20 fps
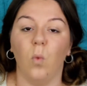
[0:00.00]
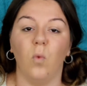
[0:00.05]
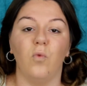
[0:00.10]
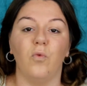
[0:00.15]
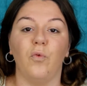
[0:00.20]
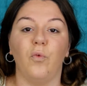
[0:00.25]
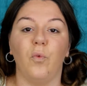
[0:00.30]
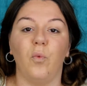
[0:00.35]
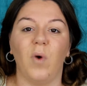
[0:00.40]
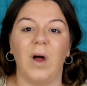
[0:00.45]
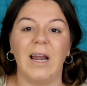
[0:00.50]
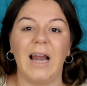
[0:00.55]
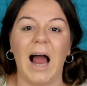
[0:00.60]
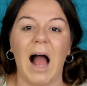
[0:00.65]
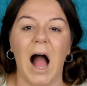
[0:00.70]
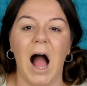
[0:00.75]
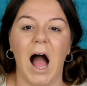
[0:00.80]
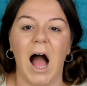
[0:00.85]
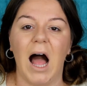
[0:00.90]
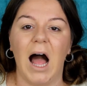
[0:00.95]

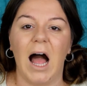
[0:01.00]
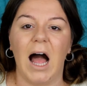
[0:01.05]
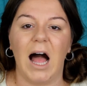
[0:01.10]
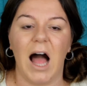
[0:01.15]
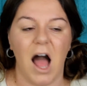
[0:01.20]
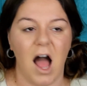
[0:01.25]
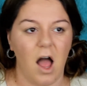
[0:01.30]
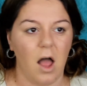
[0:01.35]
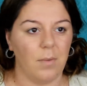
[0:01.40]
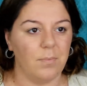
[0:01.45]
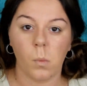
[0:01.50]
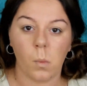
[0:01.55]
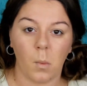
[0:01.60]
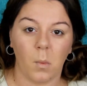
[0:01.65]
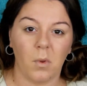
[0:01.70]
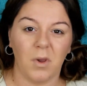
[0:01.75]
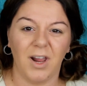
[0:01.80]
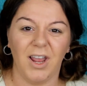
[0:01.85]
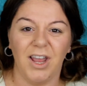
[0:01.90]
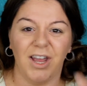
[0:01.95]
Voila!
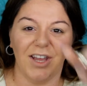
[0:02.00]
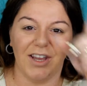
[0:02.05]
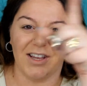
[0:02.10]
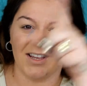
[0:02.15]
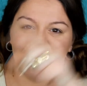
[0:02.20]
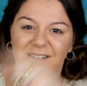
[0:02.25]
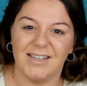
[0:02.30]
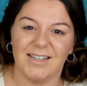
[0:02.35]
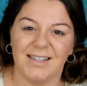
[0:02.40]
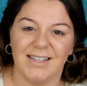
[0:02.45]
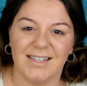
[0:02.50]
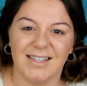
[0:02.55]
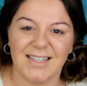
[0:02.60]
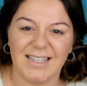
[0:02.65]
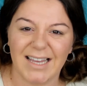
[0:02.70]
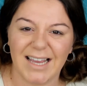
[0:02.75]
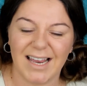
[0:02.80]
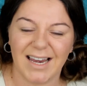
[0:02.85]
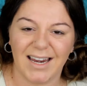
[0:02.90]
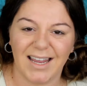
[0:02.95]
Didn't
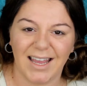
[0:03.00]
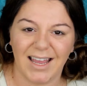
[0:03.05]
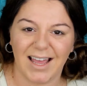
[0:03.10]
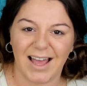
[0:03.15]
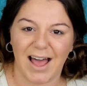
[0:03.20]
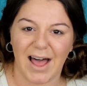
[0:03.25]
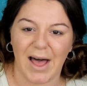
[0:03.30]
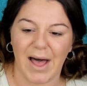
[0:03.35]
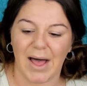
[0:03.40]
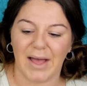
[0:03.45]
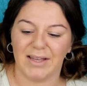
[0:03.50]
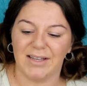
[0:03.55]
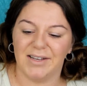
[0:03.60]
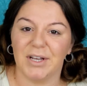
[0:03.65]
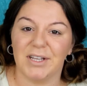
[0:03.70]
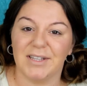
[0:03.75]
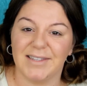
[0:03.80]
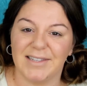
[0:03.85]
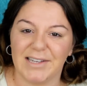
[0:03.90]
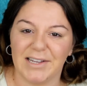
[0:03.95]
see any
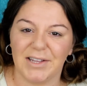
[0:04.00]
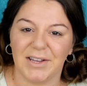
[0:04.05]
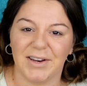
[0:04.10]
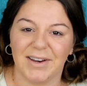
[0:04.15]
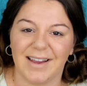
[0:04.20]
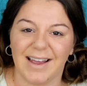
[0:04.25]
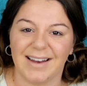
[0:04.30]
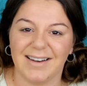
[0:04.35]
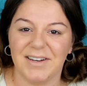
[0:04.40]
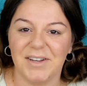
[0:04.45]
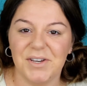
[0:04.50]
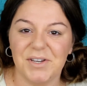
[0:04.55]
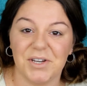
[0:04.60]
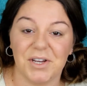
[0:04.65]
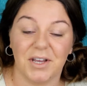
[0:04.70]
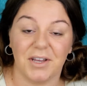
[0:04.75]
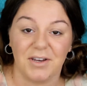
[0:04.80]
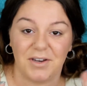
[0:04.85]
concealer yet, did you?